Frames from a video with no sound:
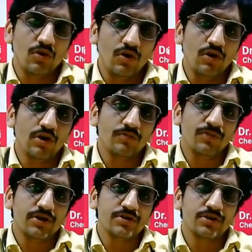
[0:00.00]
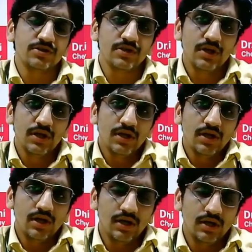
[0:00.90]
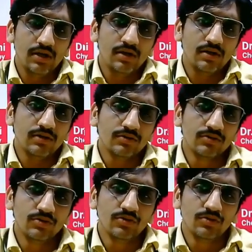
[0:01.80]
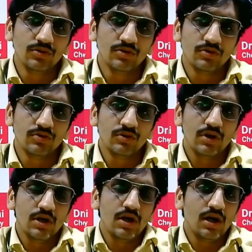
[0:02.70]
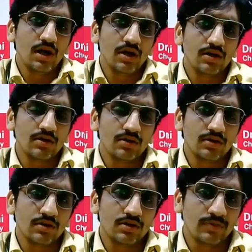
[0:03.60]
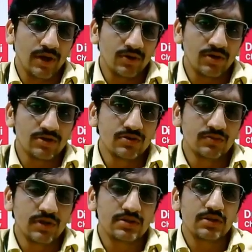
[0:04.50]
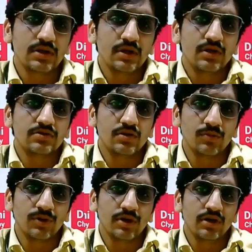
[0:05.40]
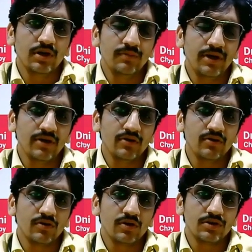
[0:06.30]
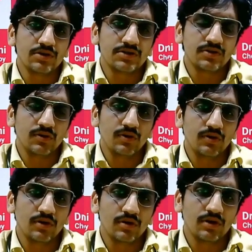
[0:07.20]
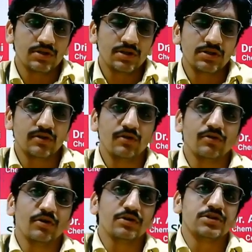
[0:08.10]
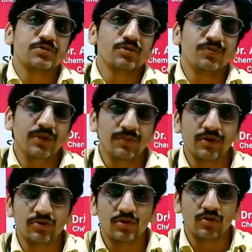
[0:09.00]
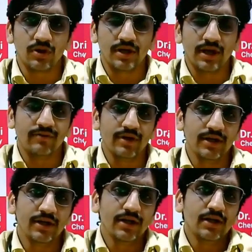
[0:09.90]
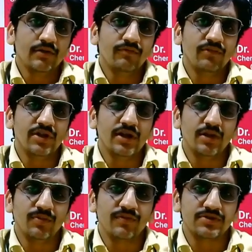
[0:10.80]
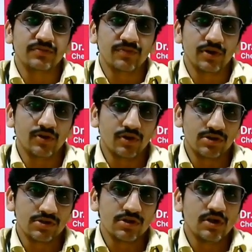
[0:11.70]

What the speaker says: or patients who are tobacco consumers. So typically, a medical oncologist or a surgical oncologist would peep into the oral cavity with the help of a simple torch